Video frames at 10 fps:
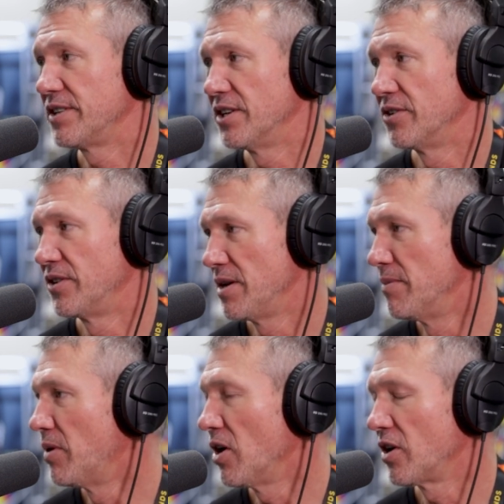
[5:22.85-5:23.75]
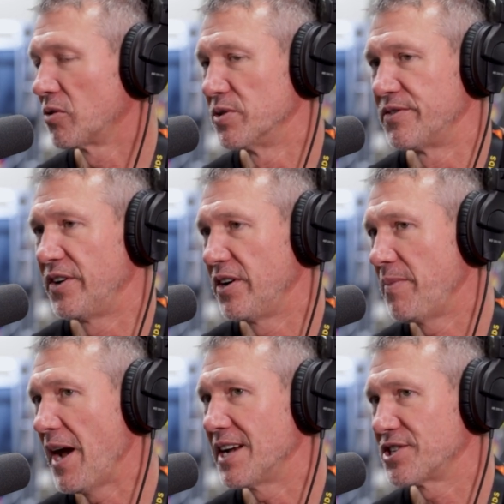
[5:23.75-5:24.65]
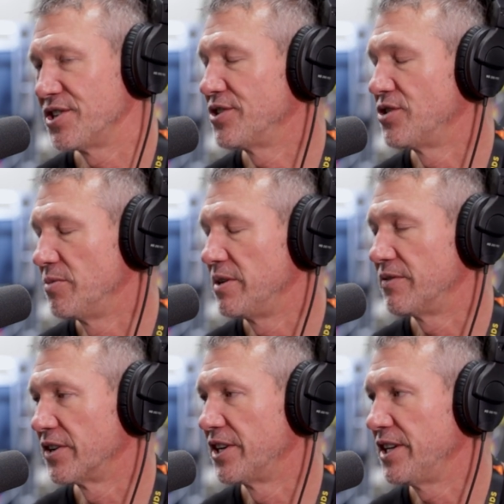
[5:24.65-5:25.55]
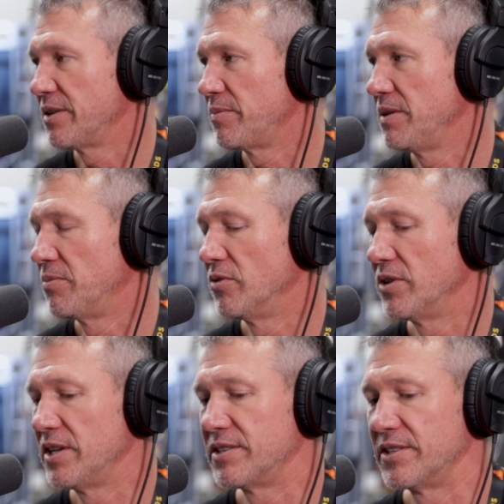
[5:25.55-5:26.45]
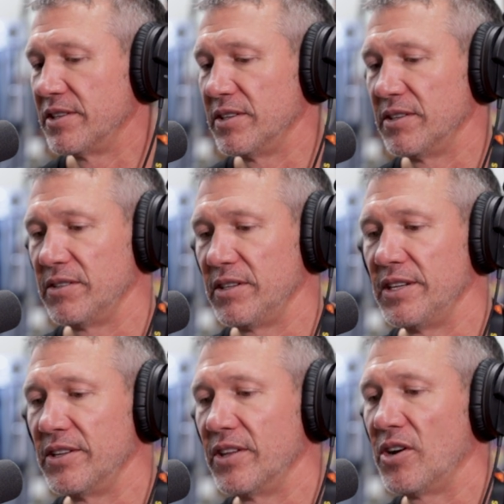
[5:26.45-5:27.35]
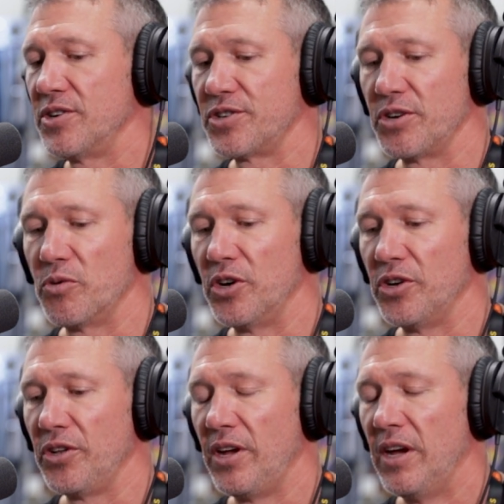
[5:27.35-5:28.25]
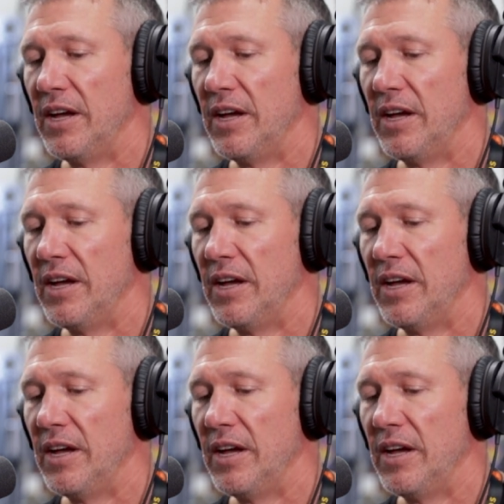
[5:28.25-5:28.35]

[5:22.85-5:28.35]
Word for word: You know, the Embark was very yep. passionate to me for getting people into the into the archery world.